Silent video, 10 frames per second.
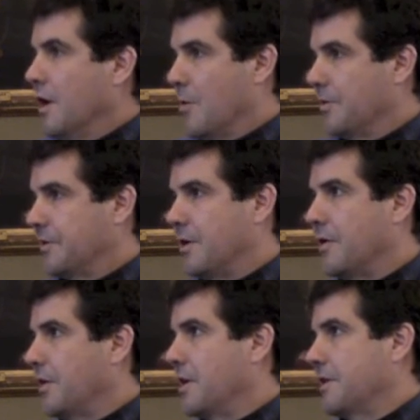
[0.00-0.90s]
Almost all
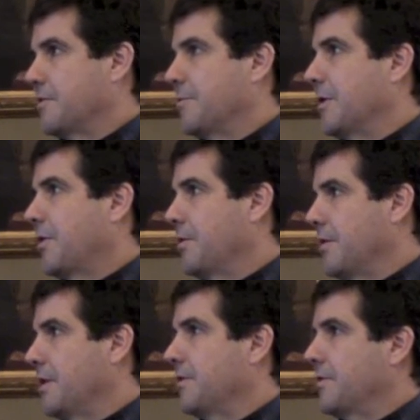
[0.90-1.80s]
the lots are about
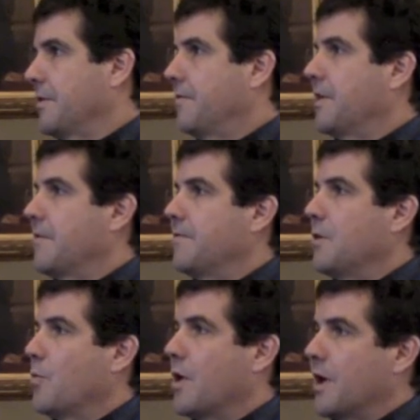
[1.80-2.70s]
30 to 35
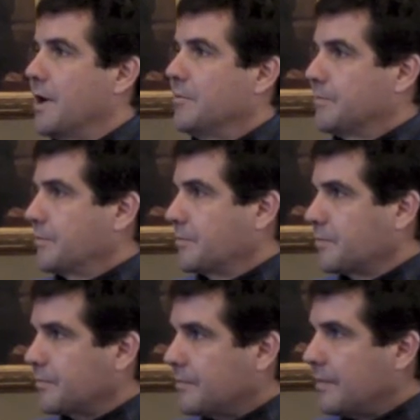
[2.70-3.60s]
feet wide,
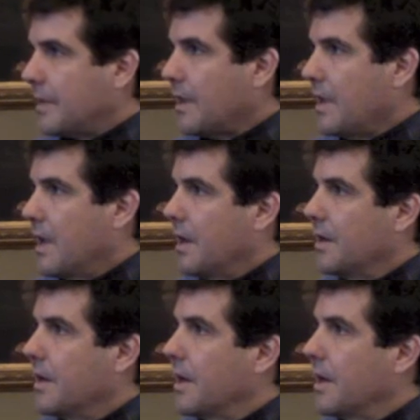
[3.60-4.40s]
and